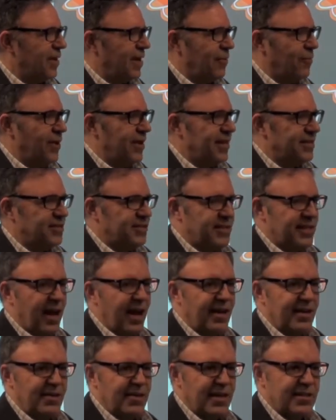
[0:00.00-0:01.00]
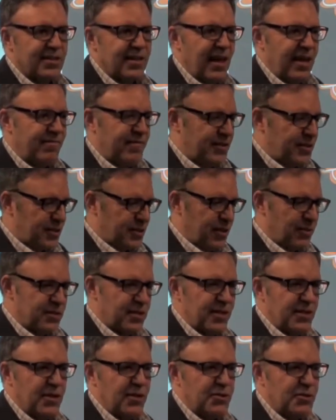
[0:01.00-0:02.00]
When it's done, its life, it just
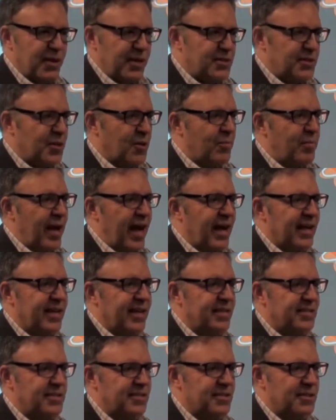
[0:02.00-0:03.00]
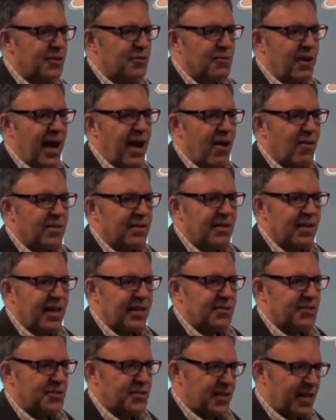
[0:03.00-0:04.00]
goes, the nutrients go back into the ground.
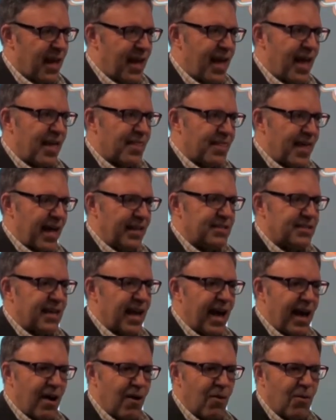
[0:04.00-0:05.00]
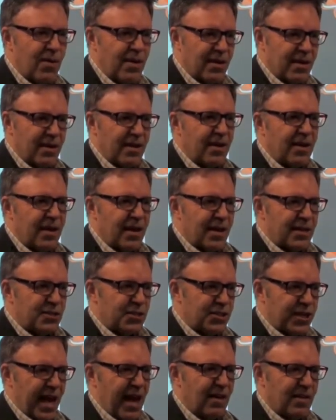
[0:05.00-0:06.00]
That's how
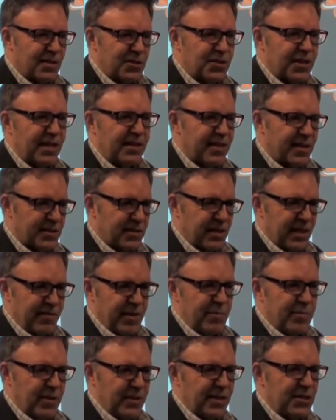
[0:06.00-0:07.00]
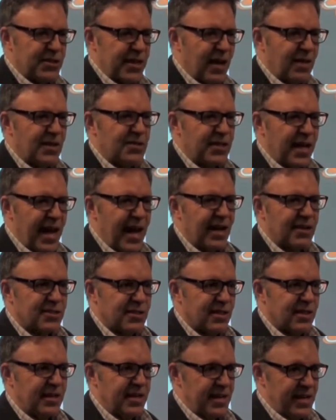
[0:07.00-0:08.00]
challenging this Living Building Challenge
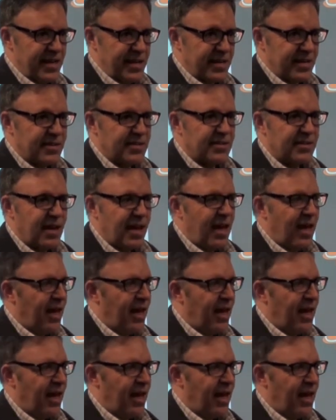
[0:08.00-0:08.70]
actually is.